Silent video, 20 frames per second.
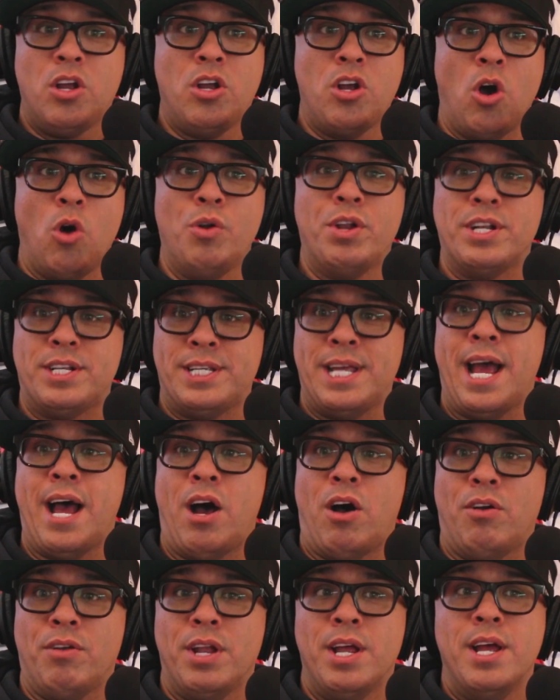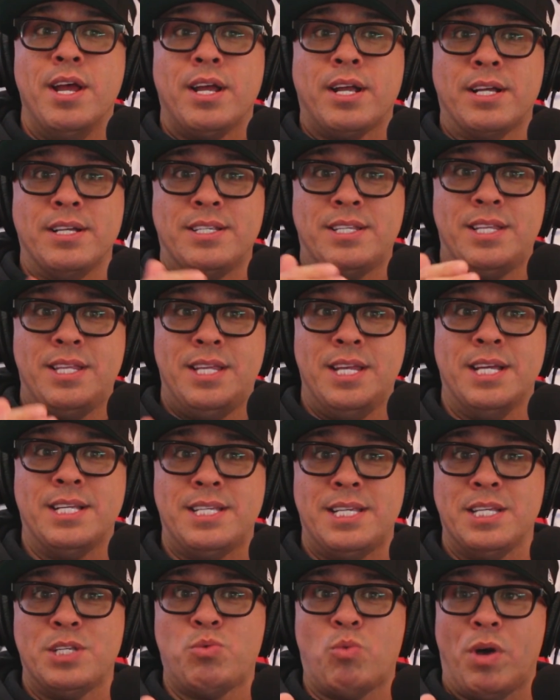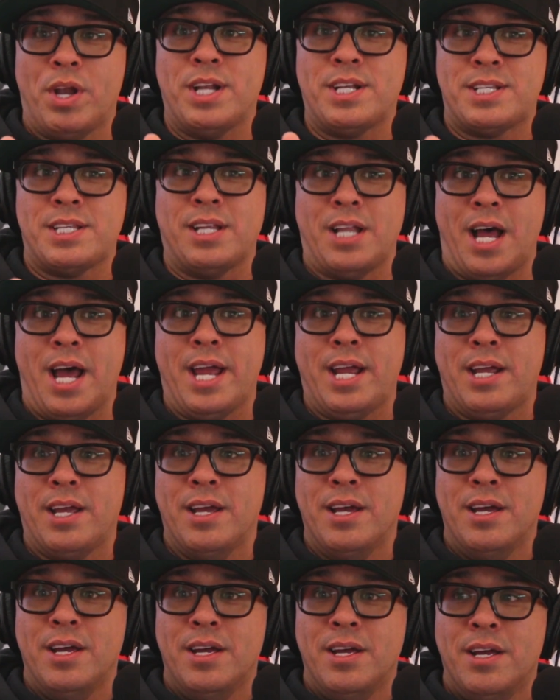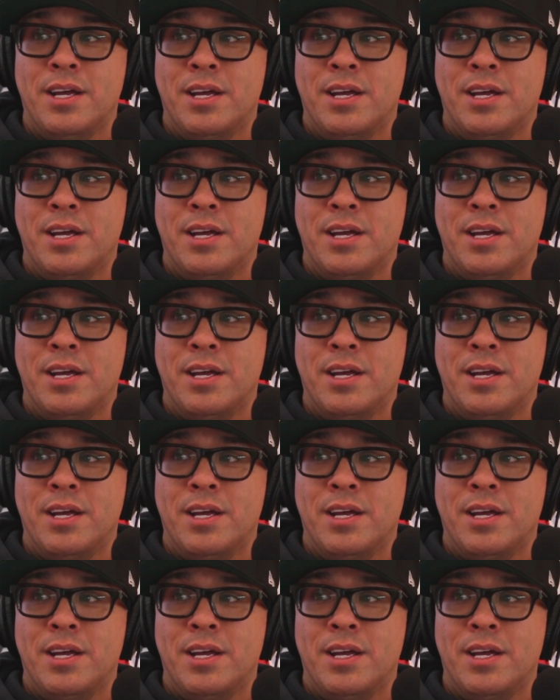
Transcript: go to town, because this is what it's like